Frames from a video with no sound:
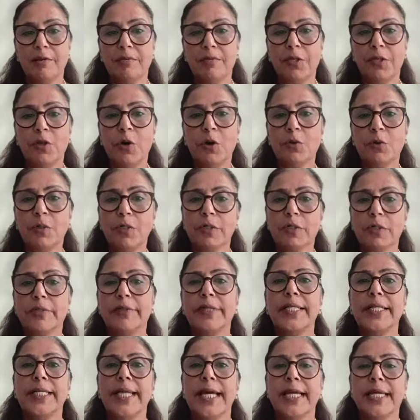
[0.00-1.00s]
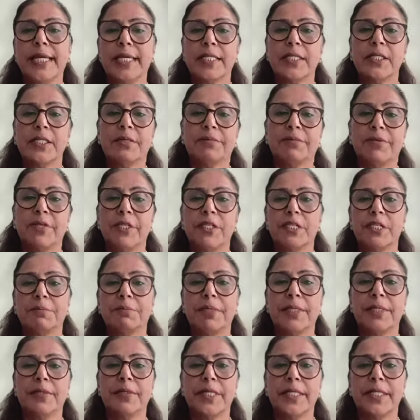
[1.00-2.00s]
With over 3 decades of
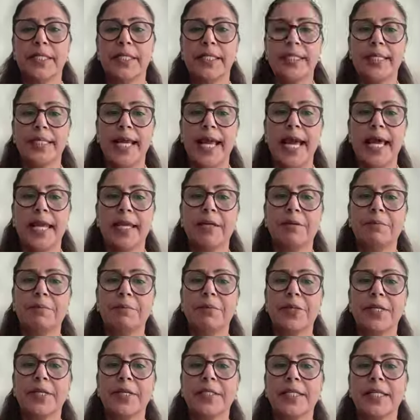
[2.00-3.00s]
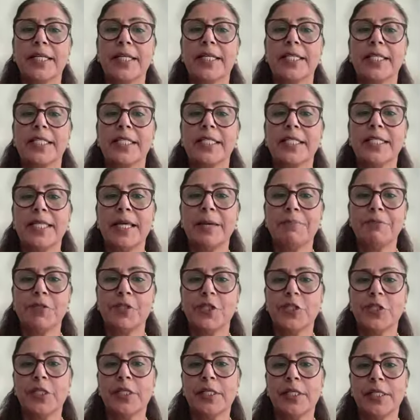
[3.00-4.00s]
experience, Alan brings an
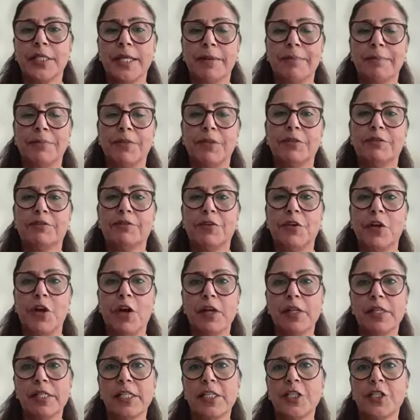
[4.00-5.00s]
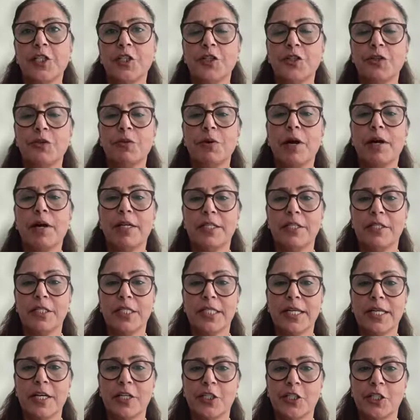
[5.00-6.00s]
exceptional depth of knowledge to our
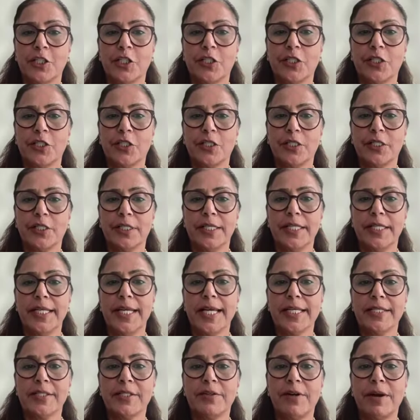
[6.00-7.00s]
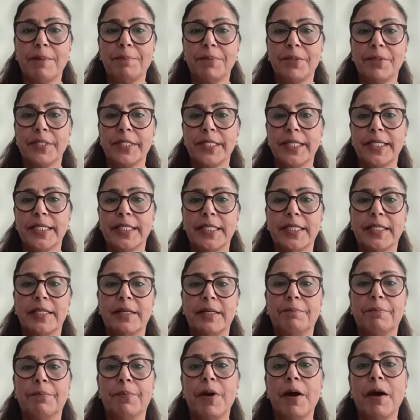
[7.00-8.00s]
discussion. He has represented
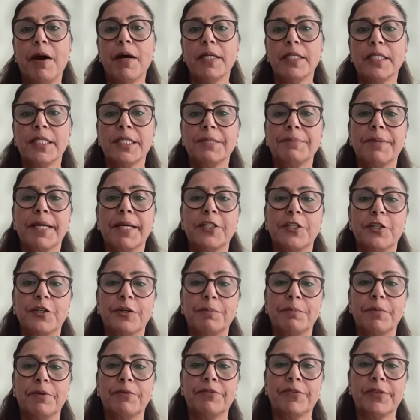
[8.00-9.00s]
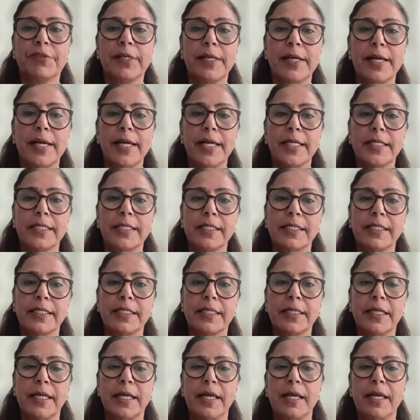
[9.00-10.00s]
a broad spectrum of
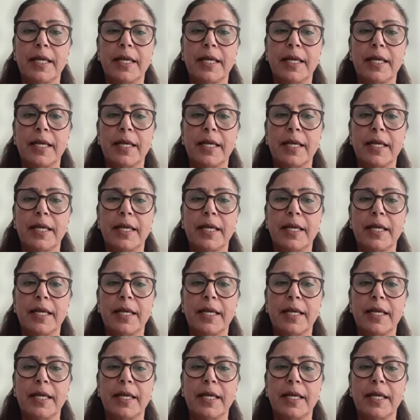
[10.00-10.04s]
clients,